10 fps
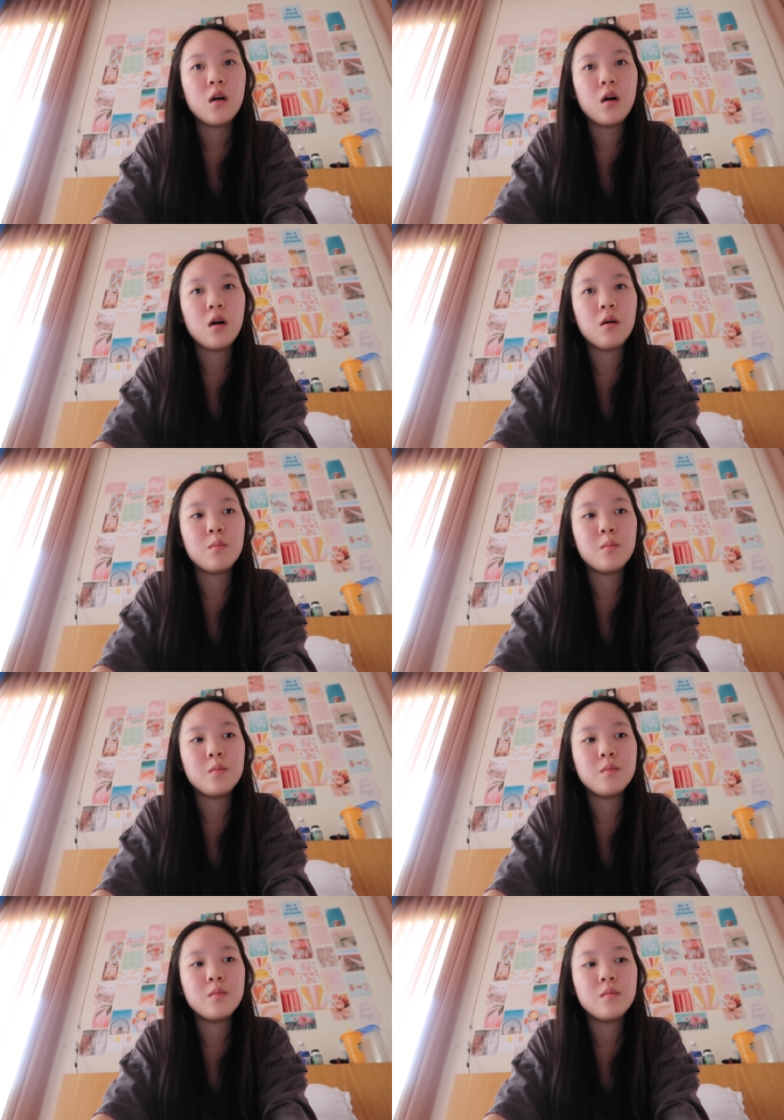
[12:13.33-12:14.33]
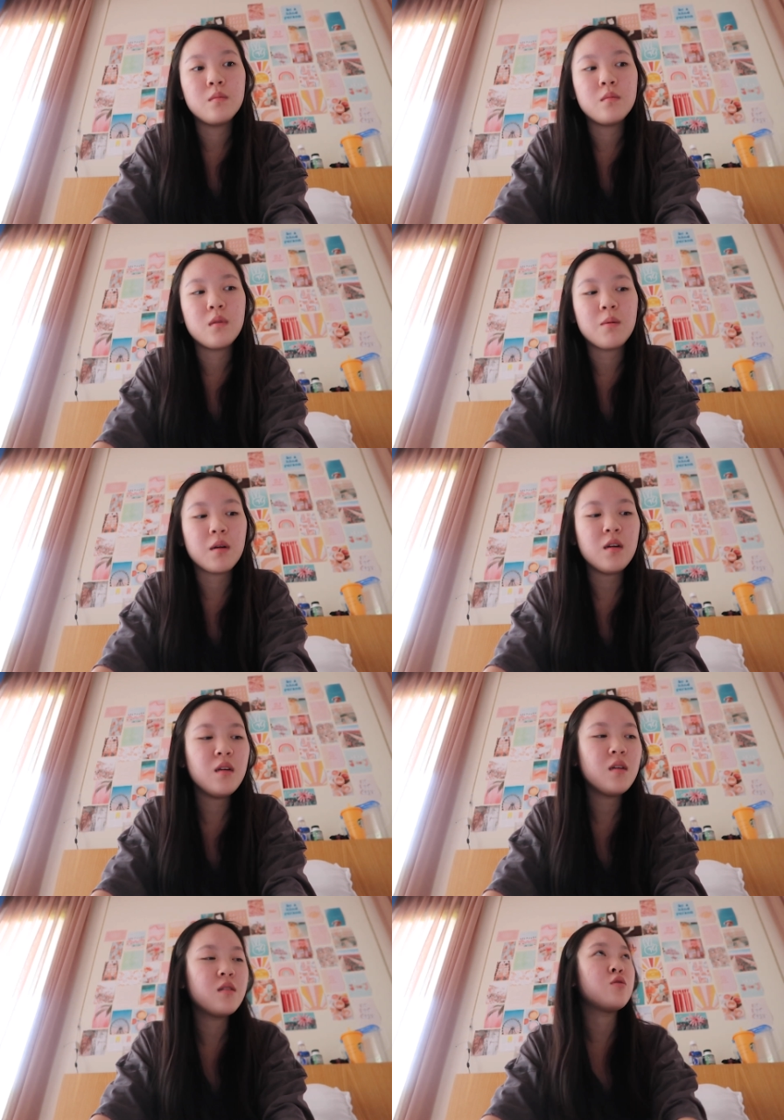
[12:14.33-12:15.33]
um i'm
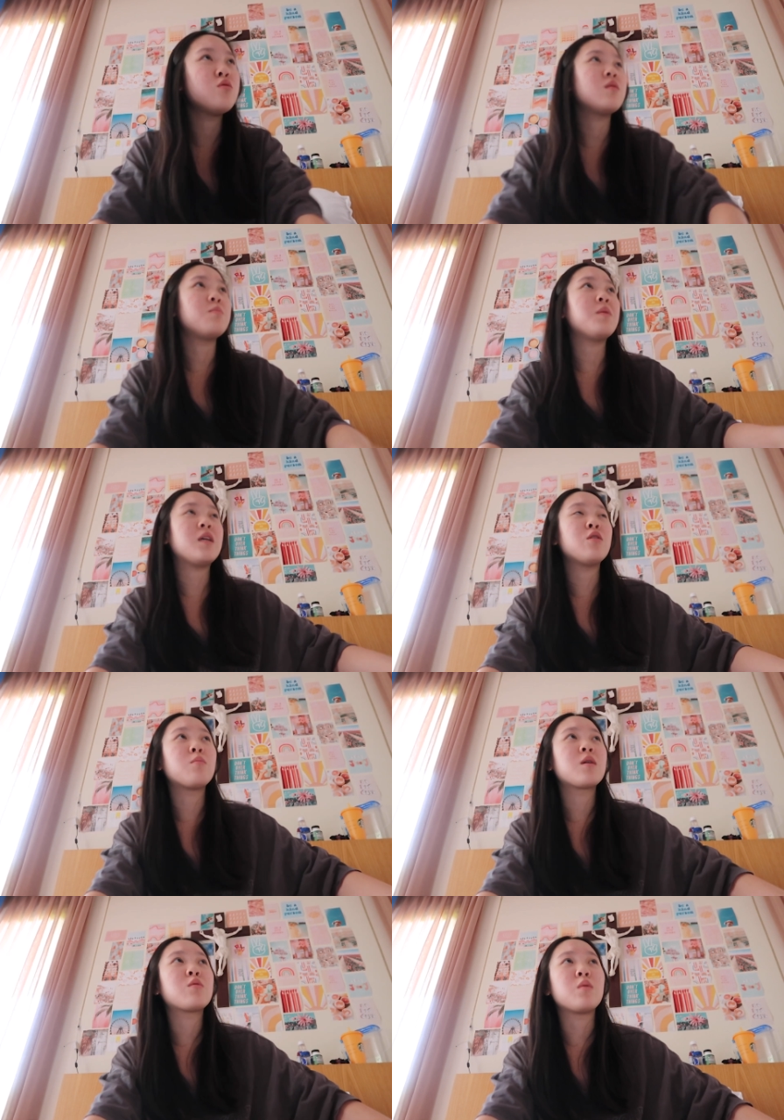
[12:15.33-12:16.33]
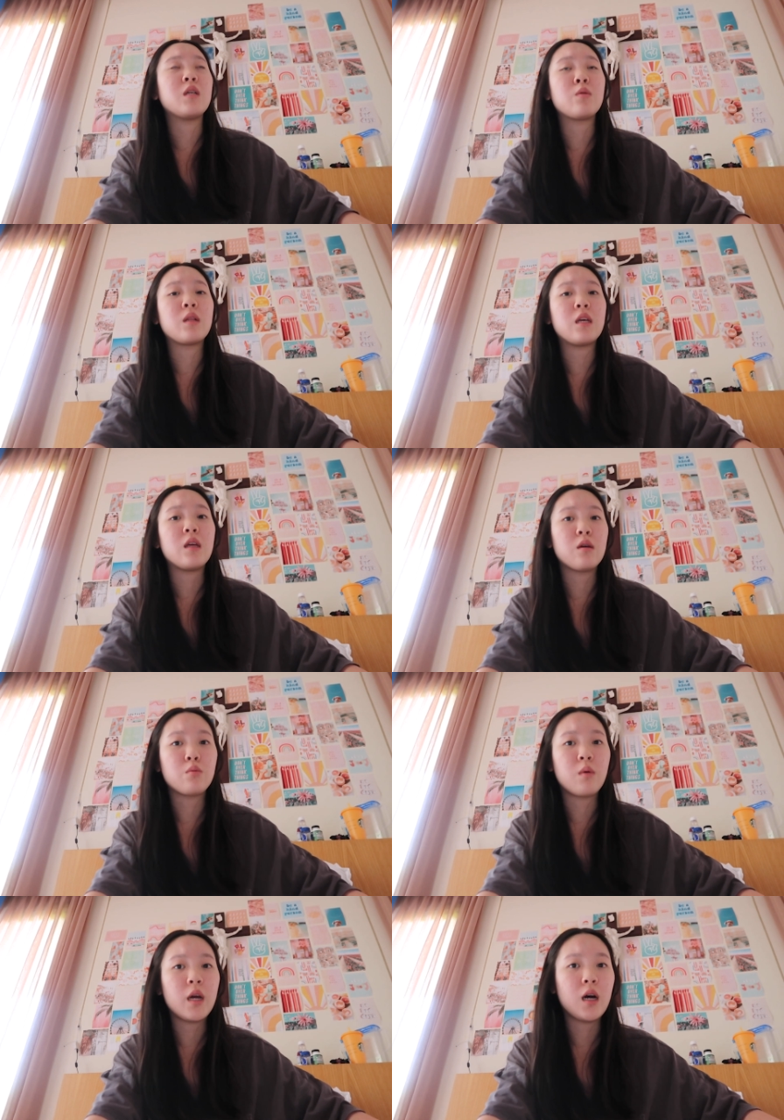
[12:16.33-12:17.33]
gonna do the baby homework really quickly like
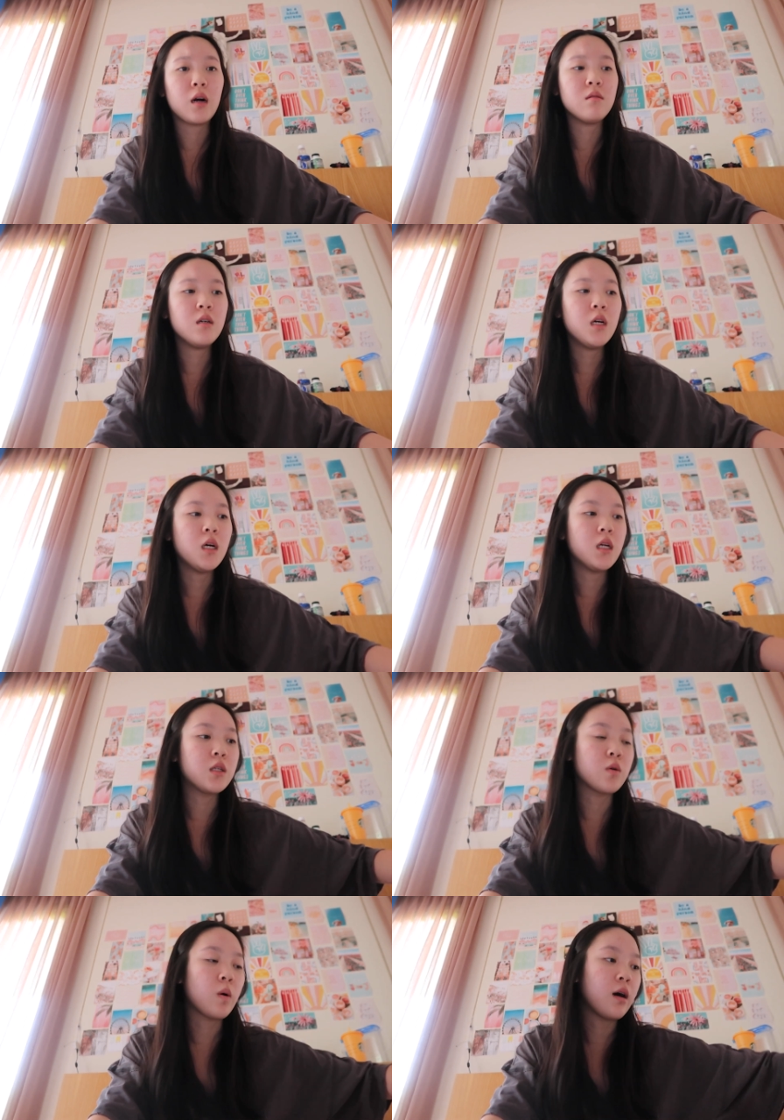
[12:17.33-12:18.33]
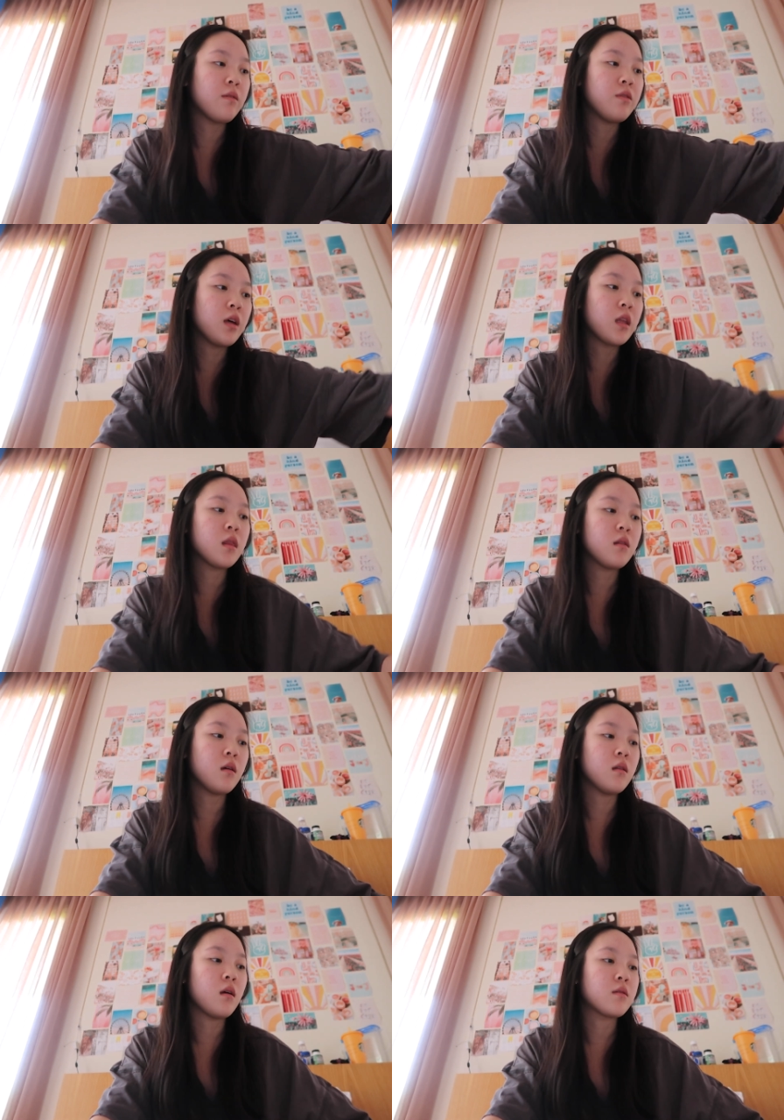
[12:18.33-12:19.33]
right now until i have like
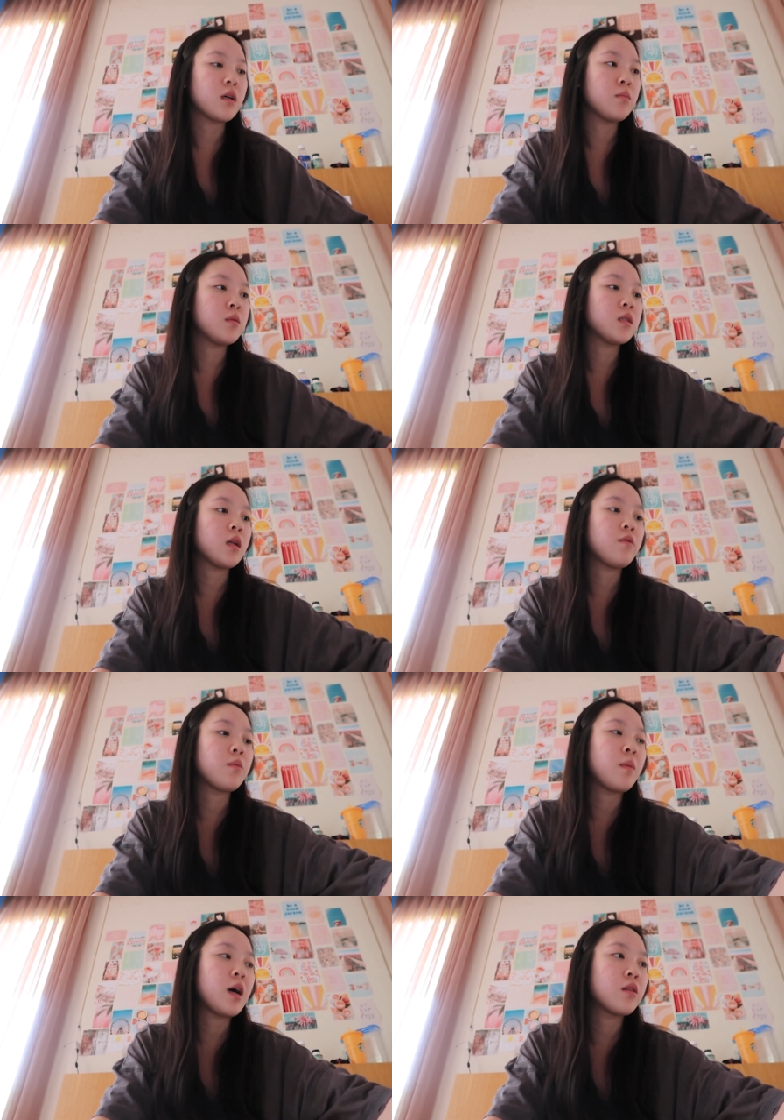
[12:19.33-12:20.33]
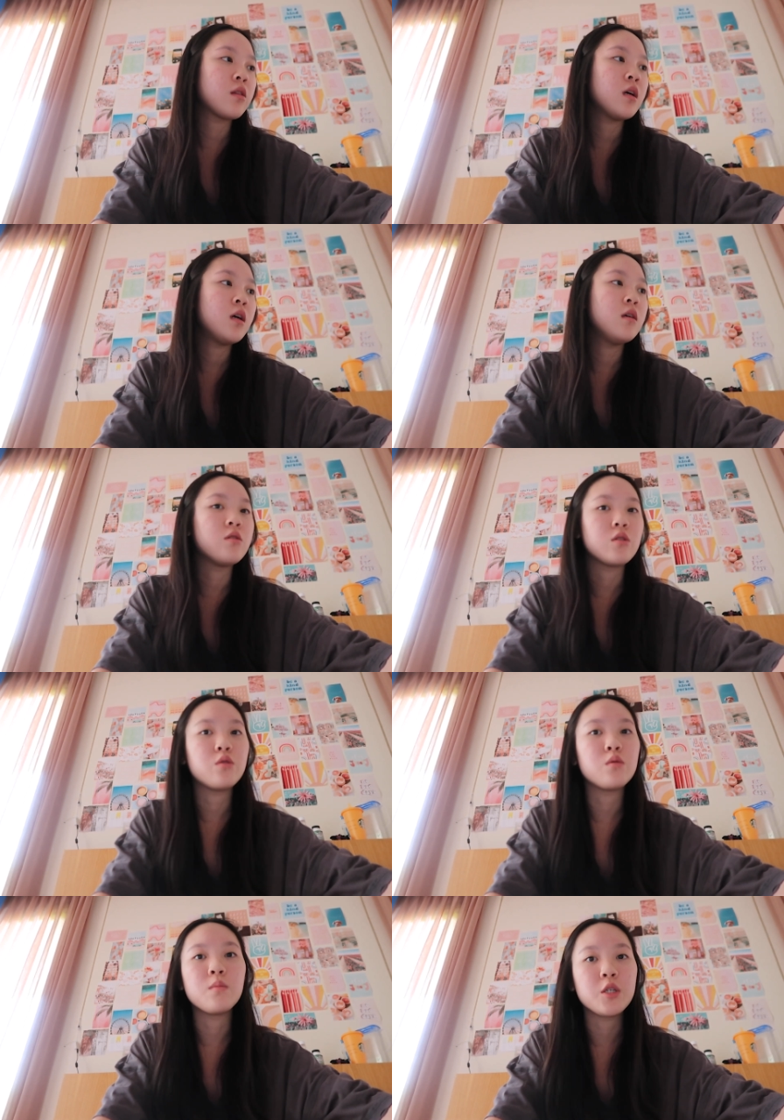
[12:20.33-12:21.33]
a lot of time to study for math and
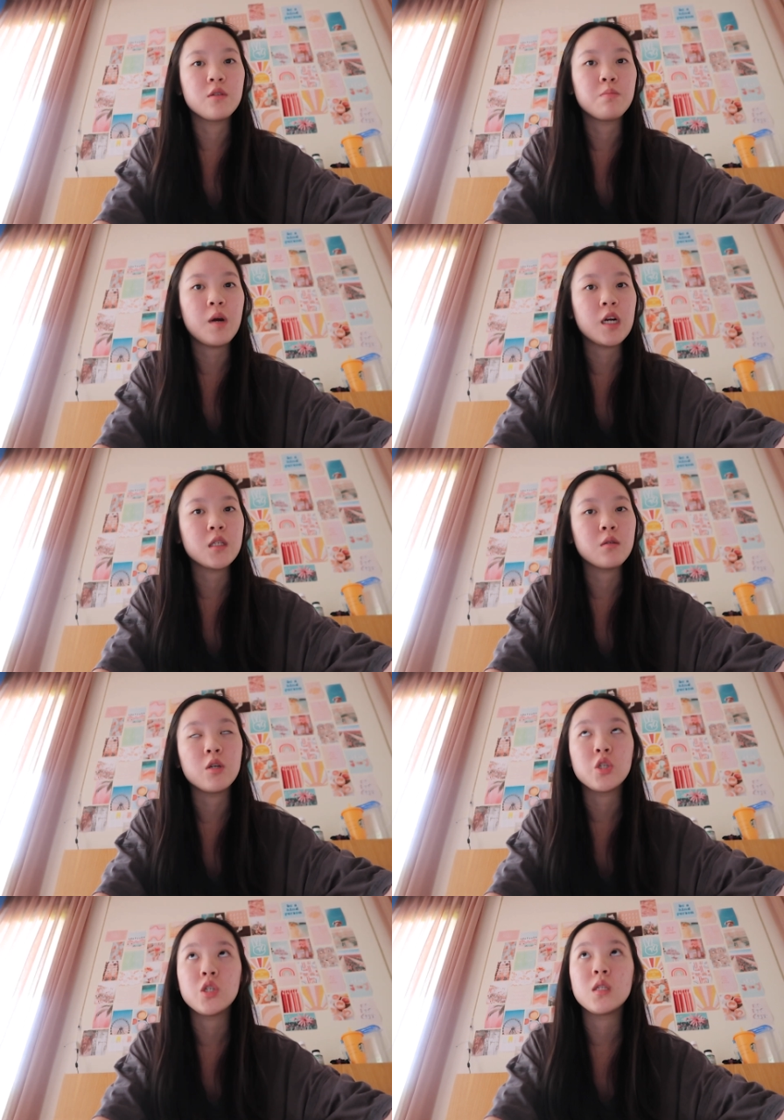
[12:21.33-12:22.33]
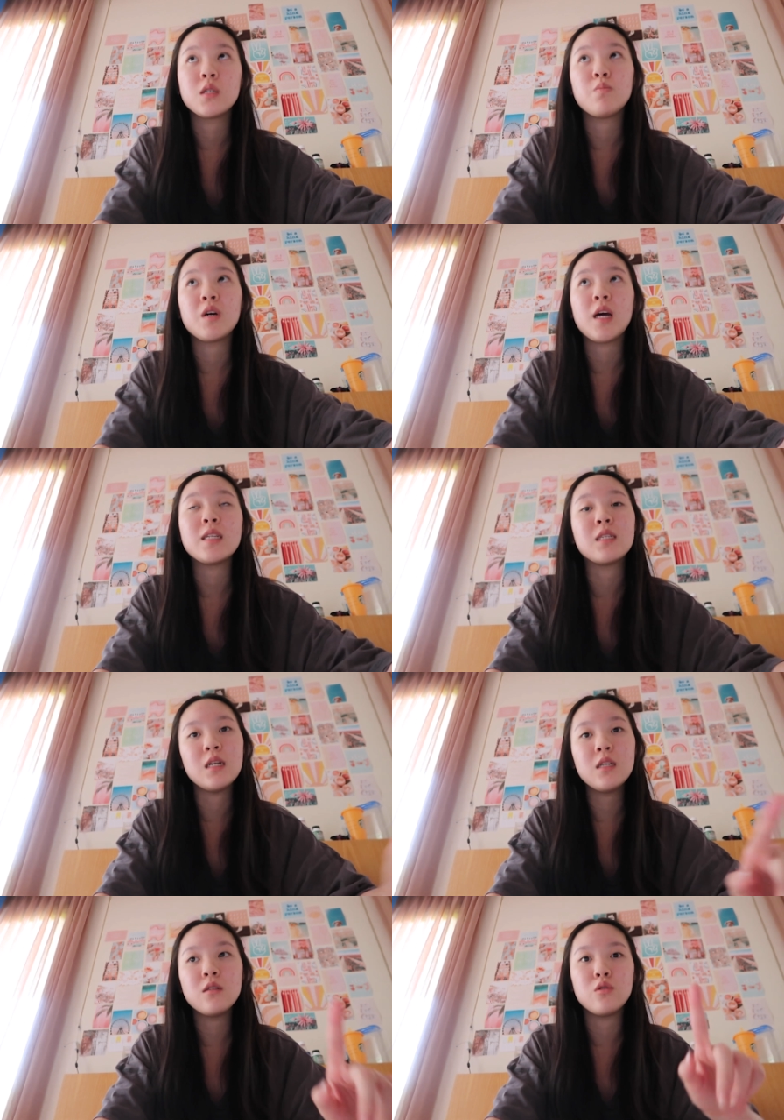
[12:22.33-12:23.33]
just do a bunch of practice questions but i
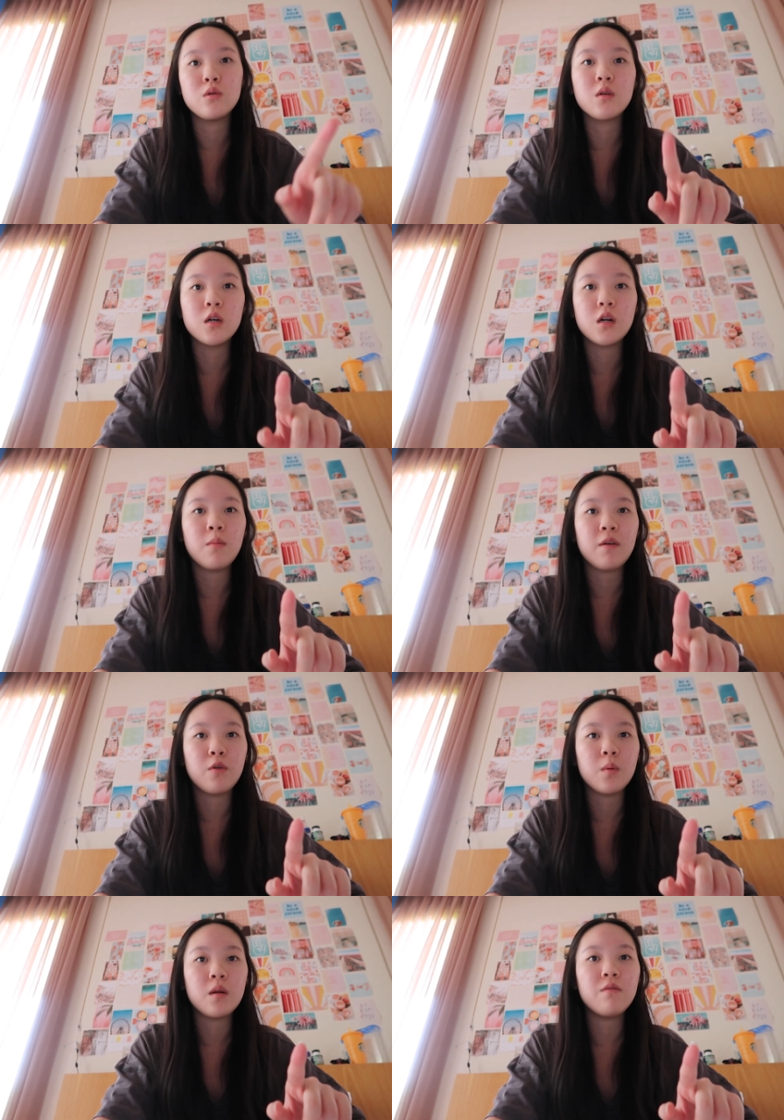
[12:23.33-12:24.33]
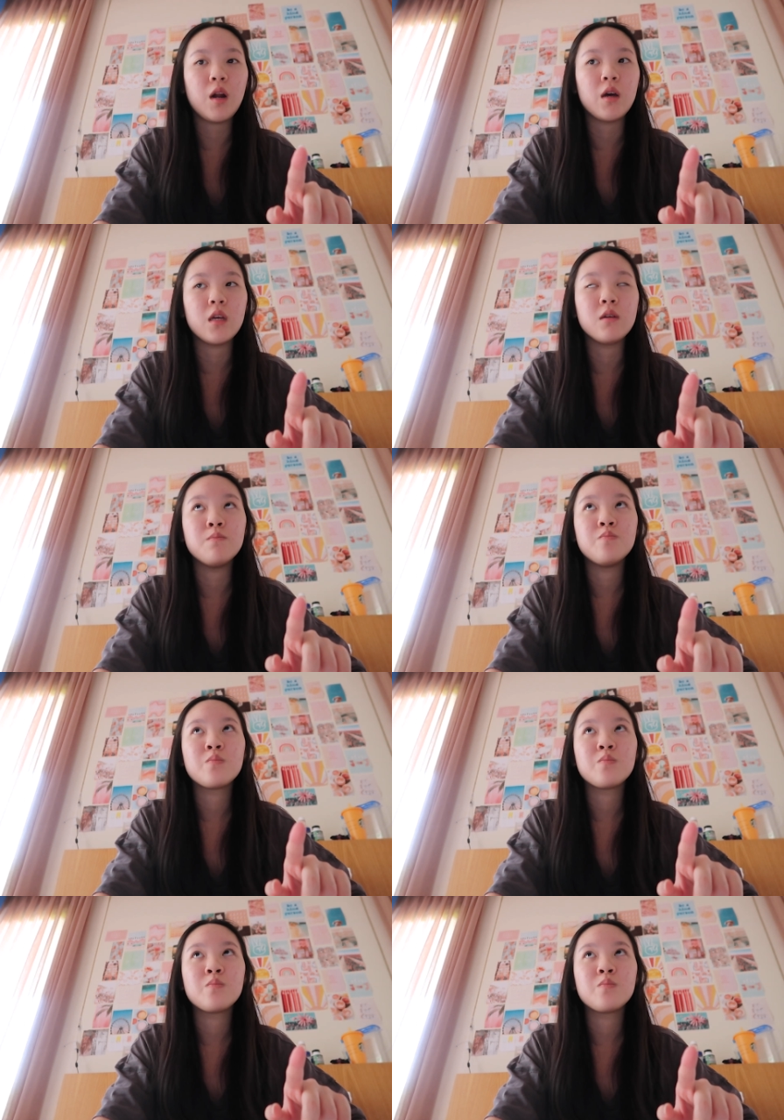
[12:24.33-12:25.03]
did do good on my formative i